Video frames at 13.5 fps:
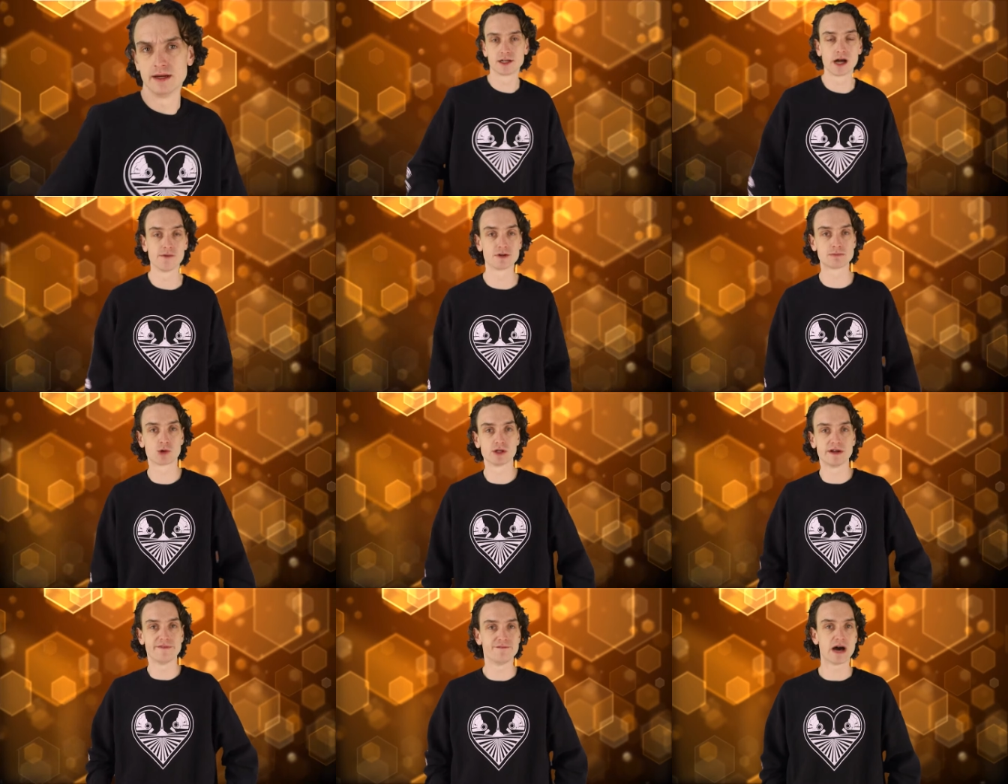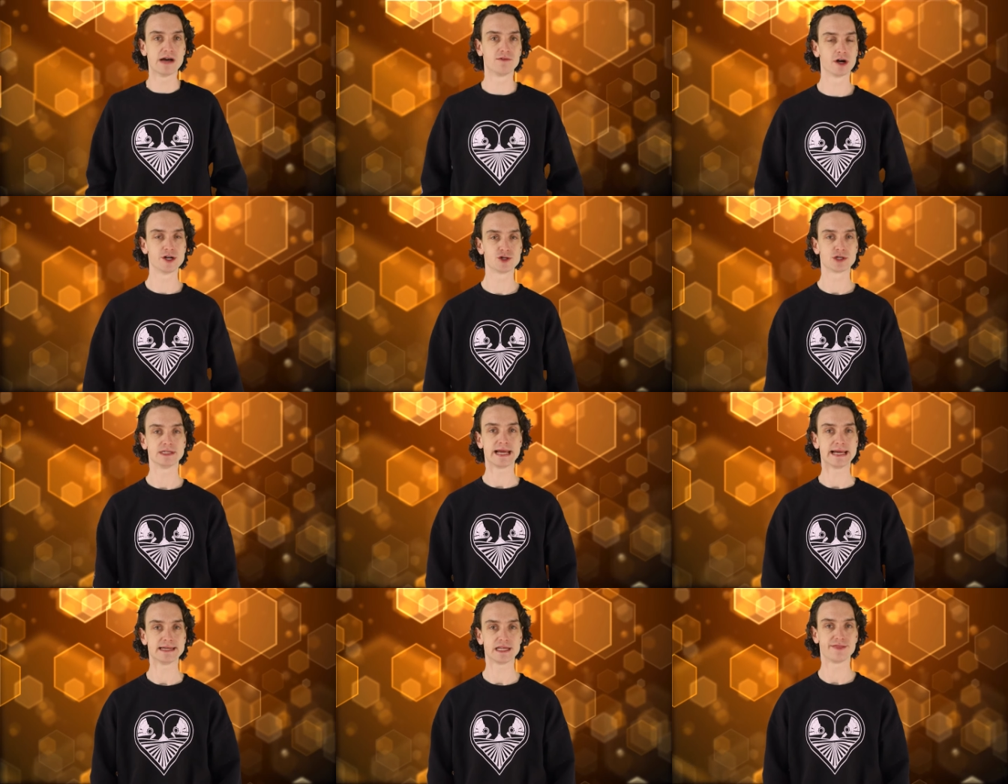It covers more than
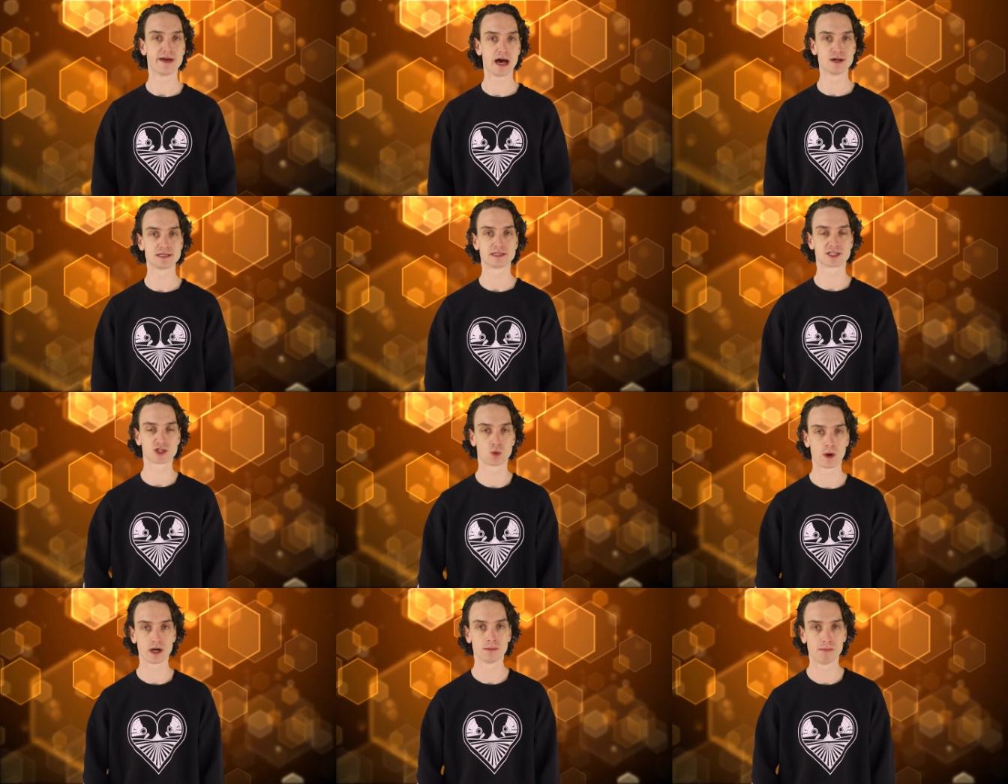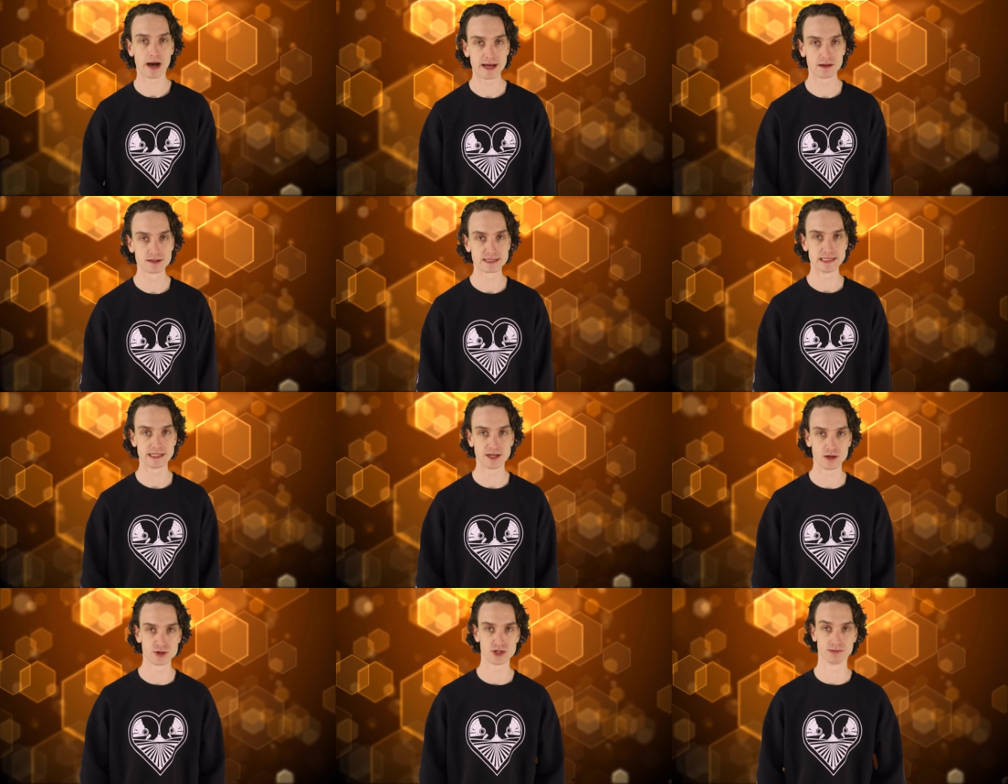580,000 square miles in
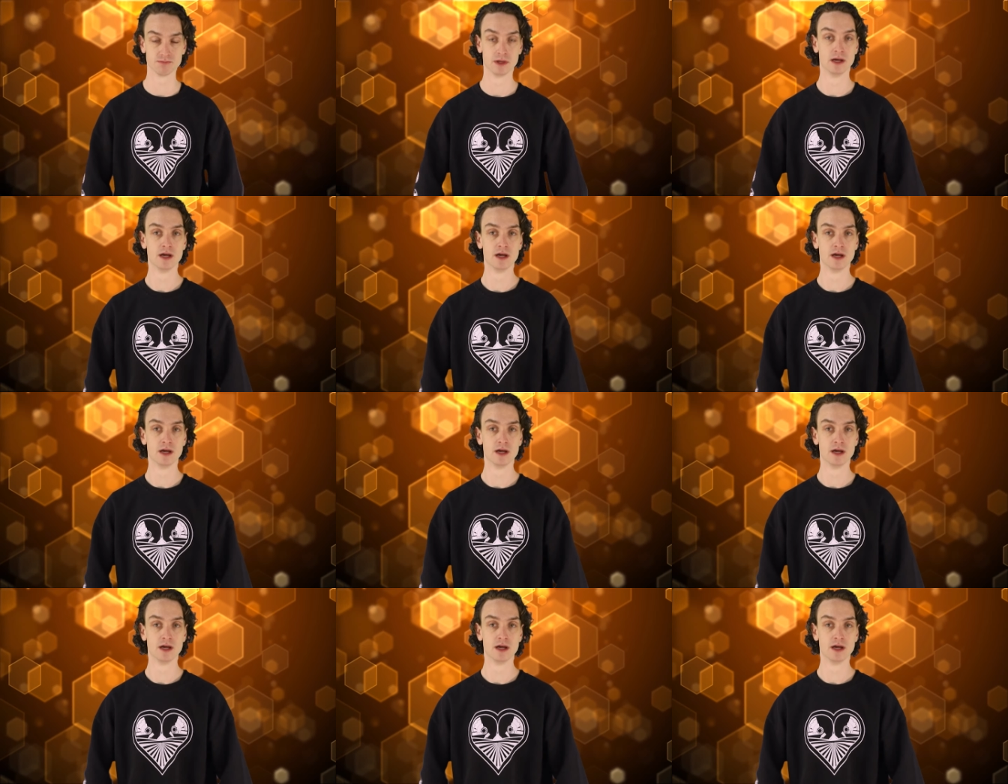the ocean.